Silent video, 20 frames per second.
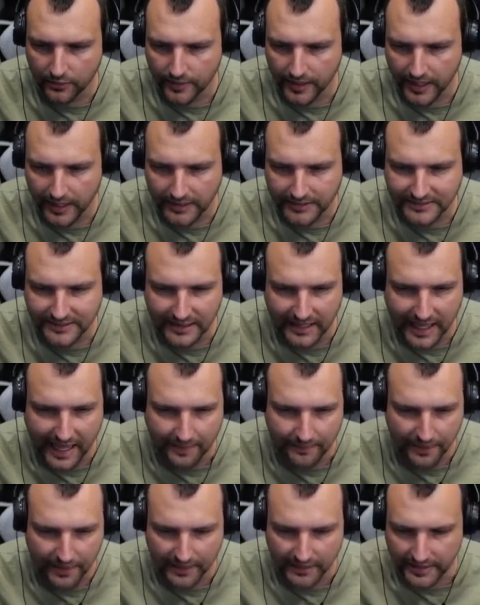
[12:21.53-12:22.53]
we are
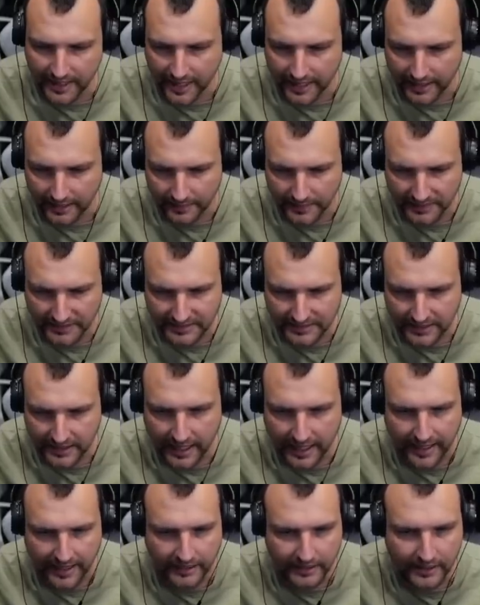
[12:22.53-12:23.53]
slapping the enemies,
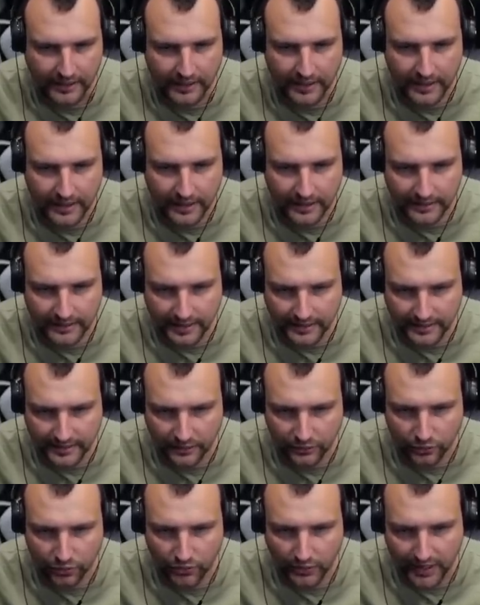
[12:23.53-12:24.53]
right?
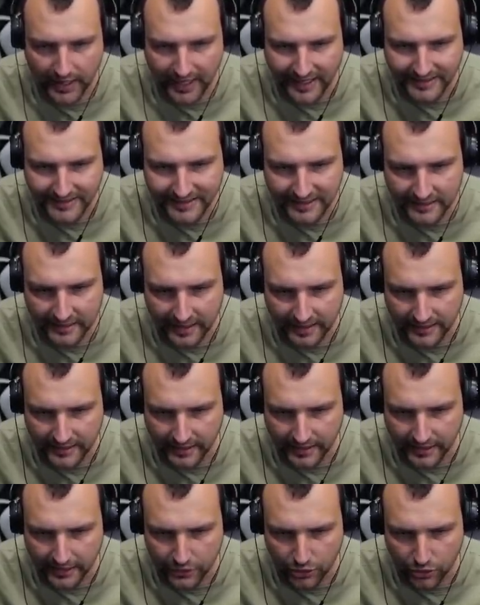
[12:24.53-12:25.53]
Nothing too crazy,
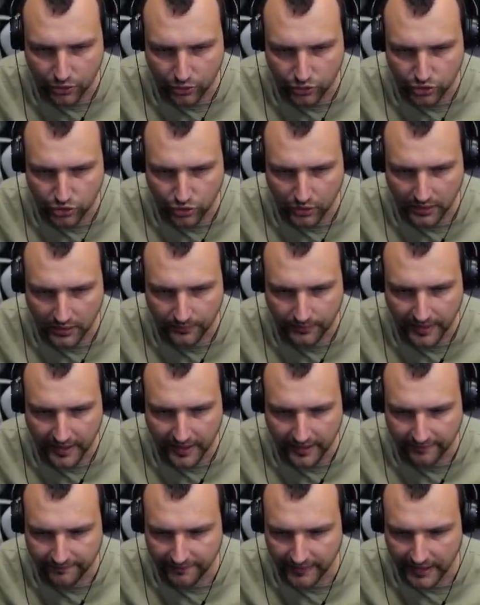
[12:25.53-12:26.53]
nothing unusual. We
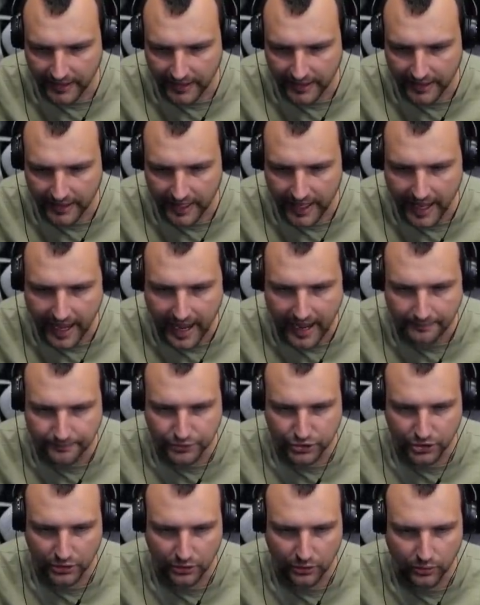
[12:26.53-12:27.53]
are feeling
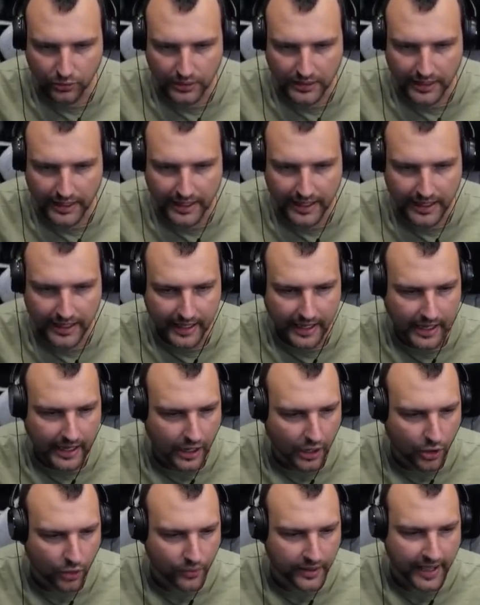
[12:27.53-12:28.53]
absolutely
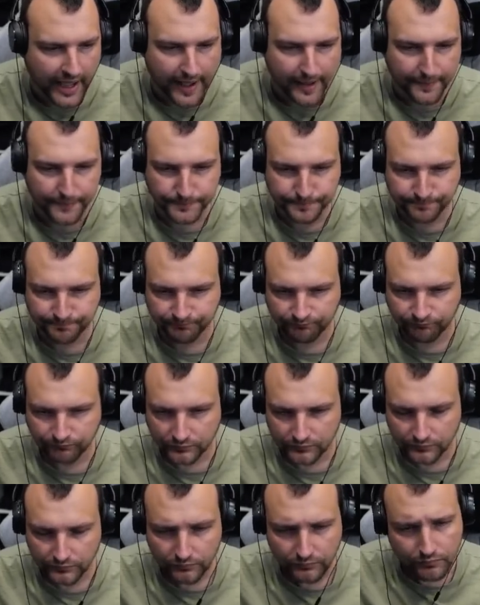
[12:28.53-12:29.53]
okay.
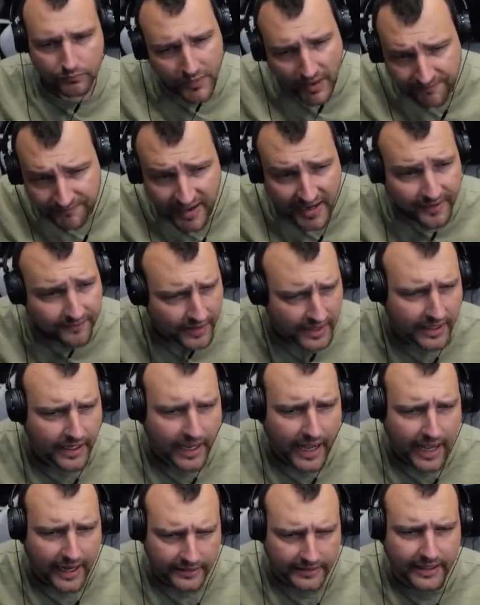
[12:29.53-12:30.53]
Very, very
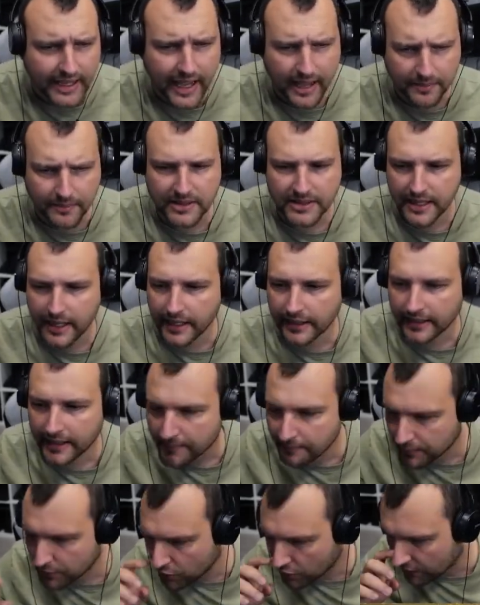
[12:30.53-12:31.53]
hard game in the
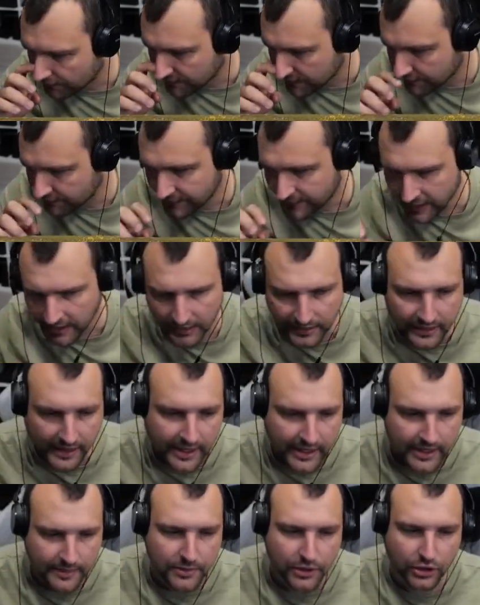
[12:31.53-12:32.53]
Malinovka field,
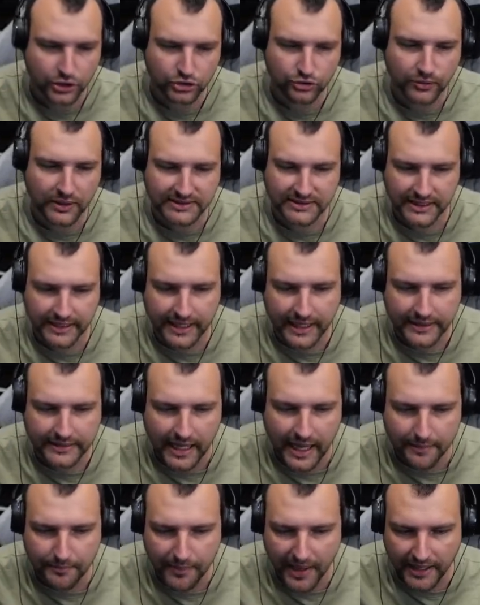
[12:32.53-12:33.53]
because once again
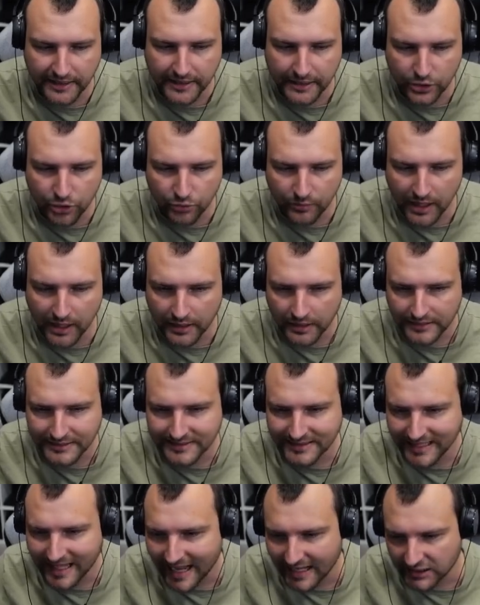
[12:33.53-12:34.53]
I paid a
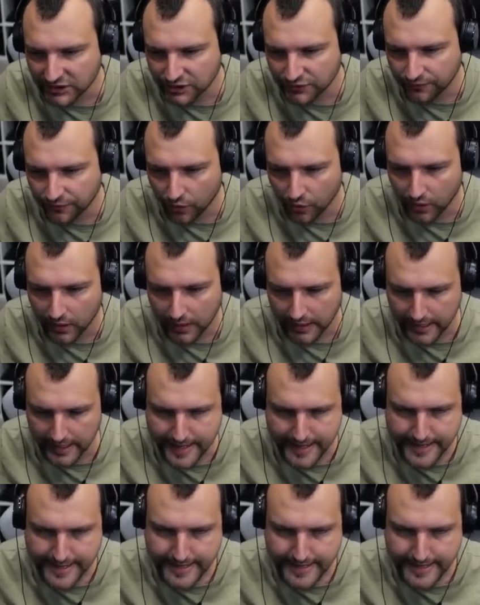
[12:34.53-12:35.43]
humongous tax for